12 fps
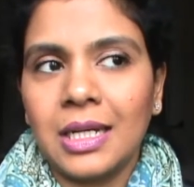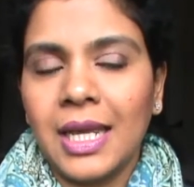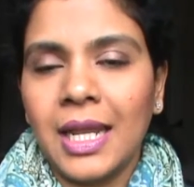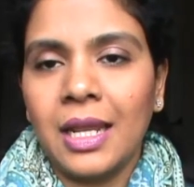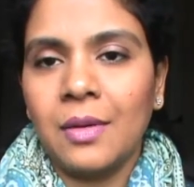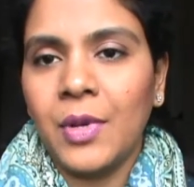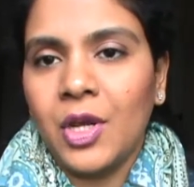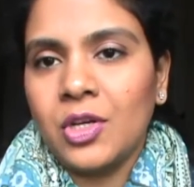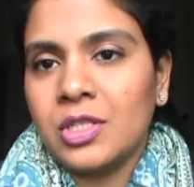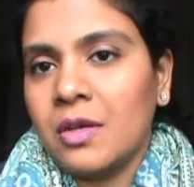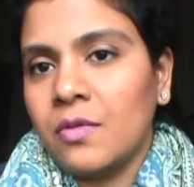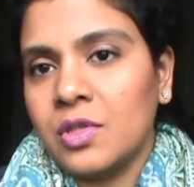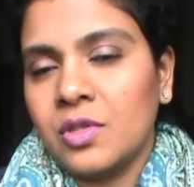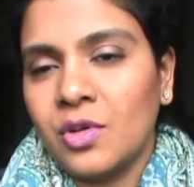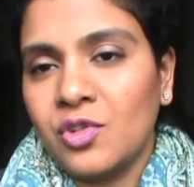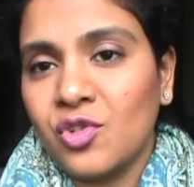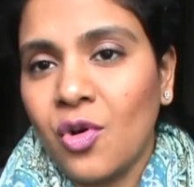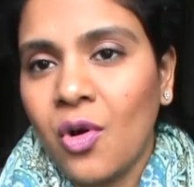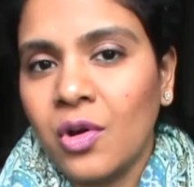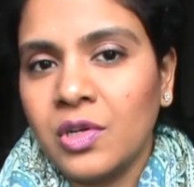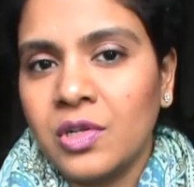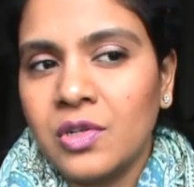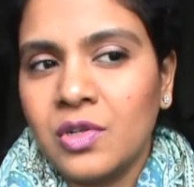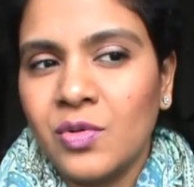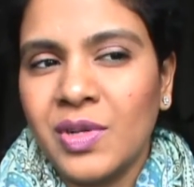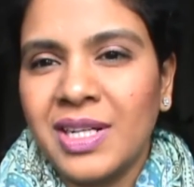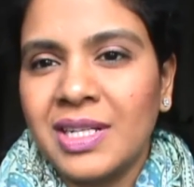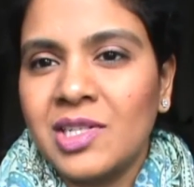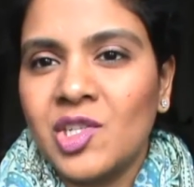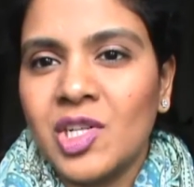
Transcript: get it because i was not drawn to it it's